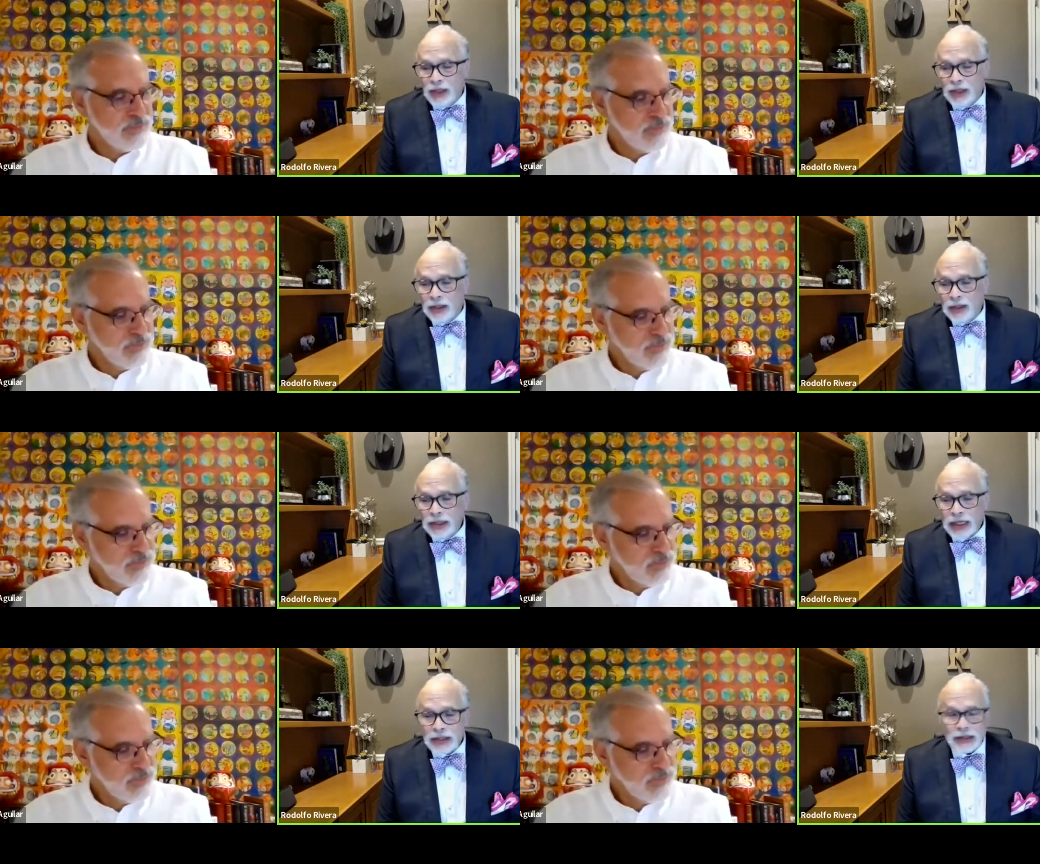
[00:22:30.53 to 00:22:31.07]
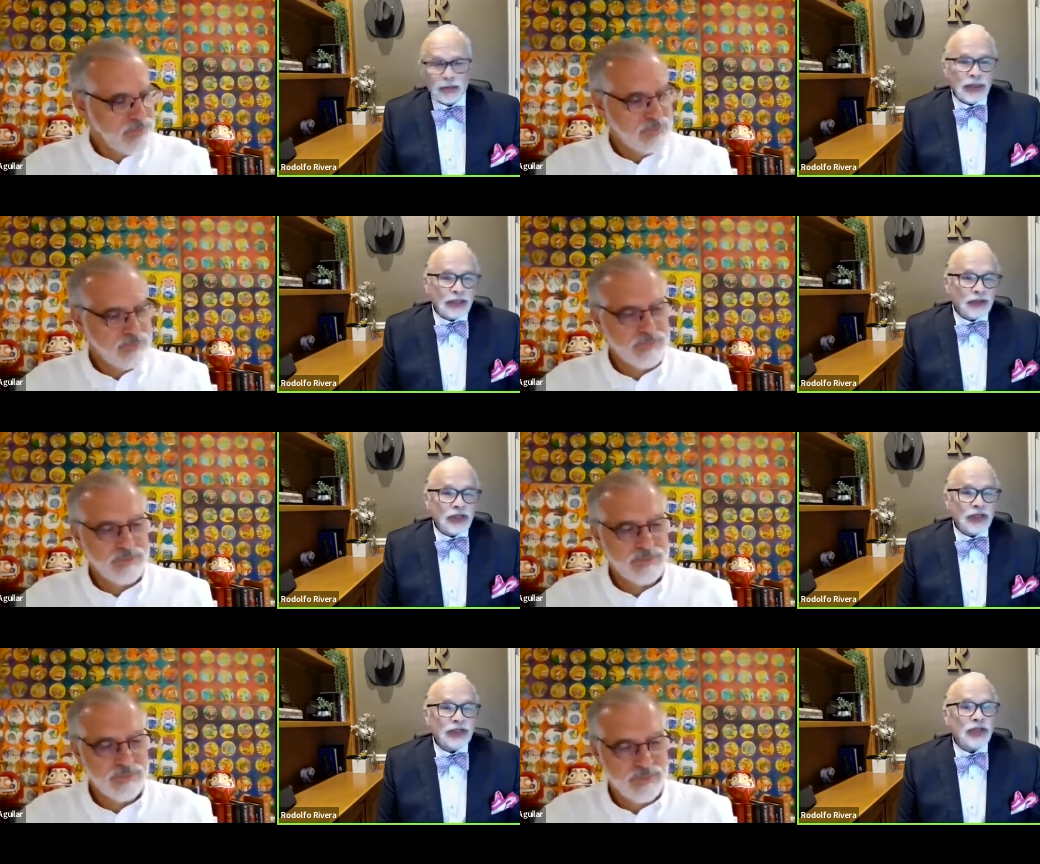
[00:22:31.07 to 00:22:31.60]
Speaker 1: uh, has
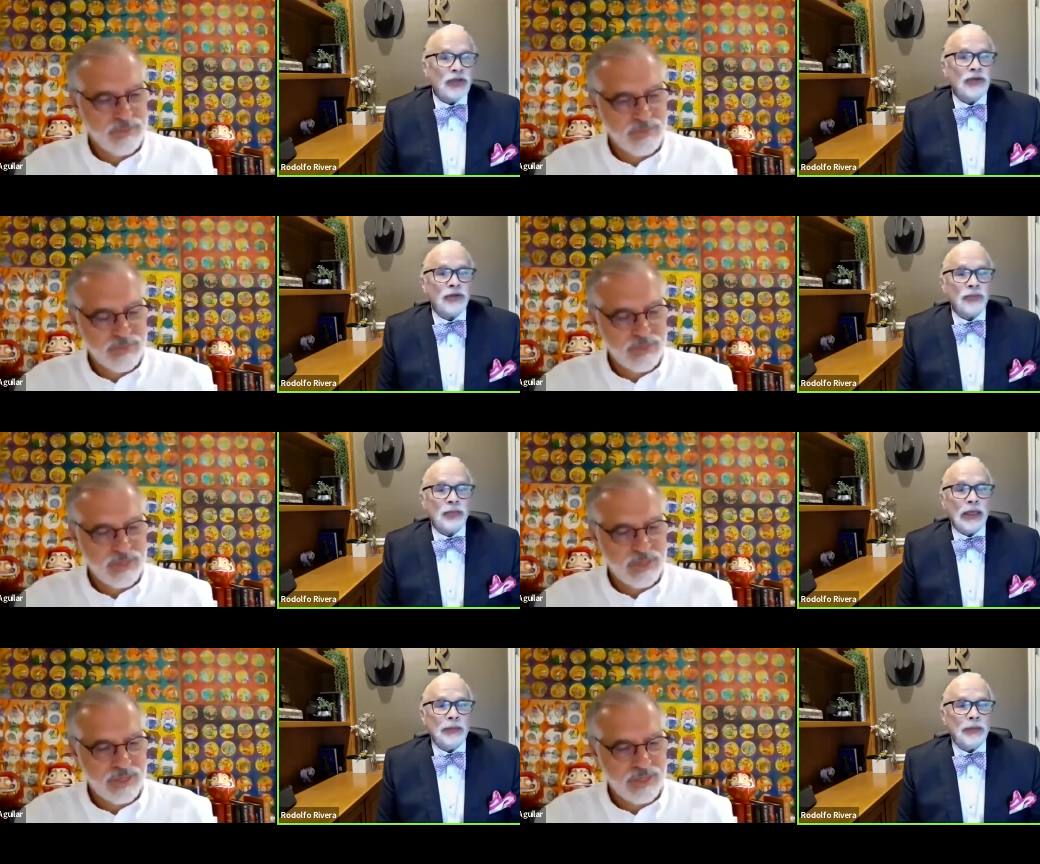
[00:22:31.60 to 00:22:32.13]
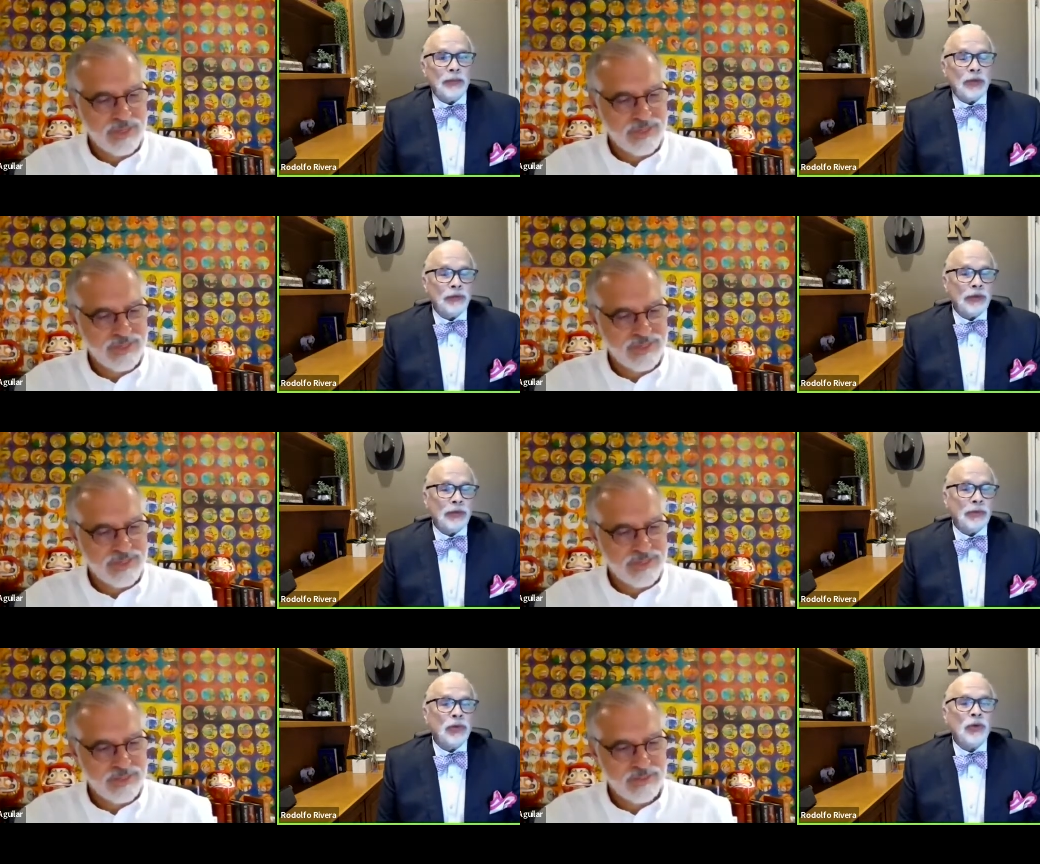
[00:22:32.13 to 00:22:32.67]
about 600 people that
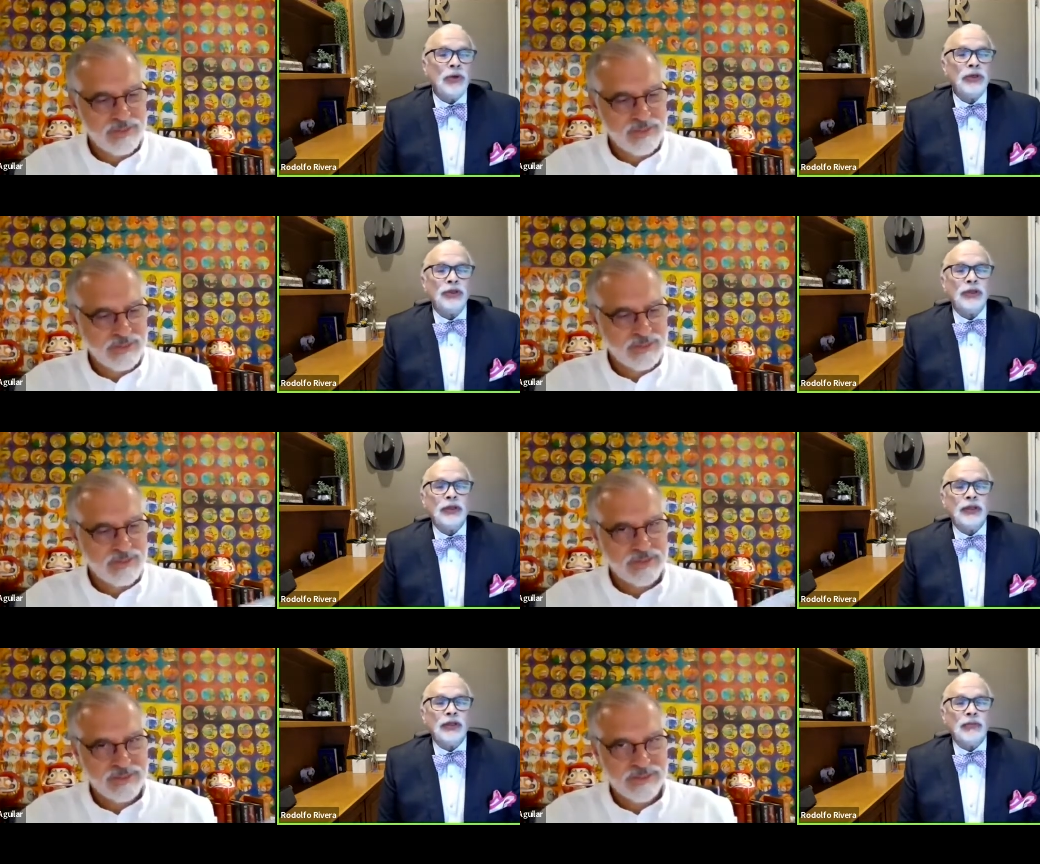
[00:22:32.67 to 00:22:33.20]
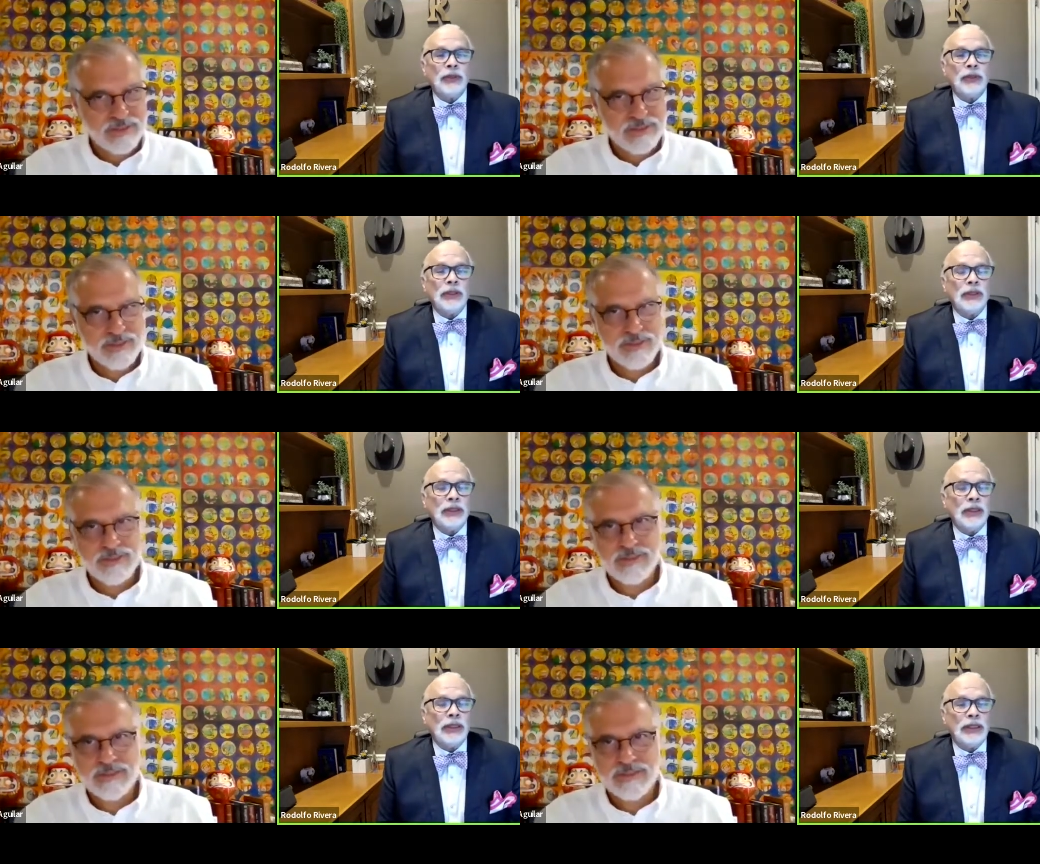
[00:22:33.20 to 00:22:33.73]
report to him
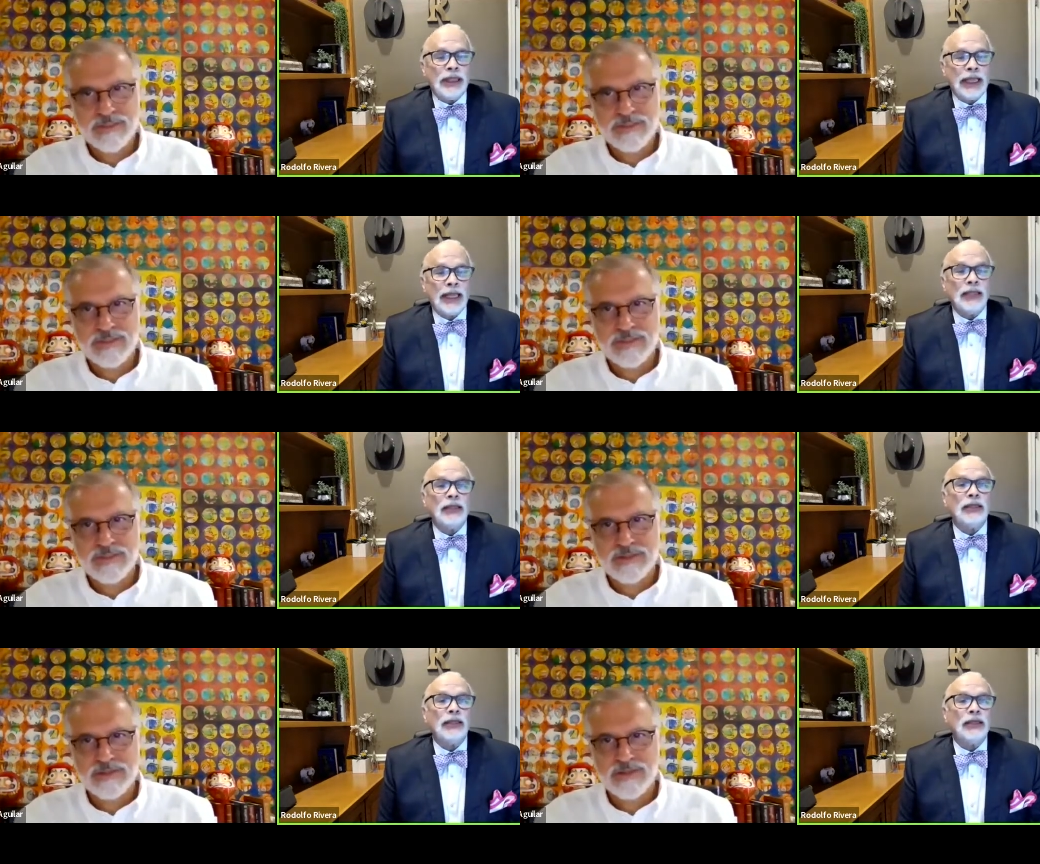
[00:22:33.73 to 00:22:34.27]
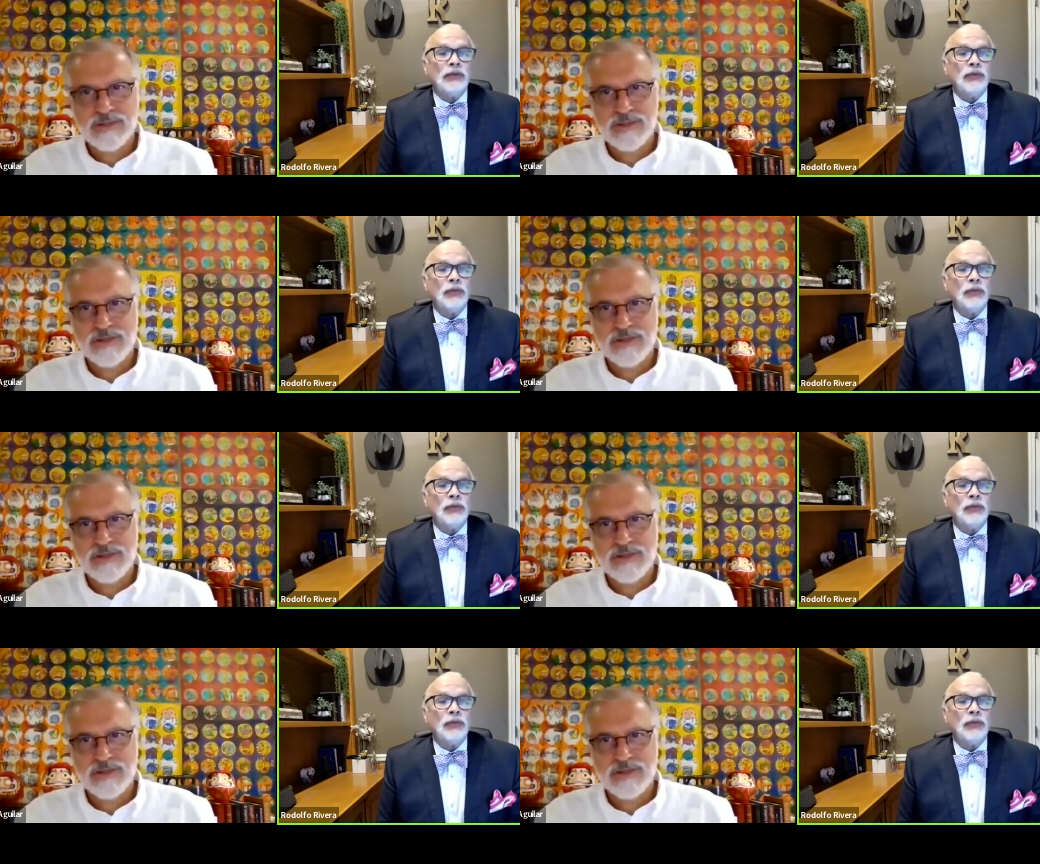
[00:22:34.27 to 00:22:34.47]
in in Canada. He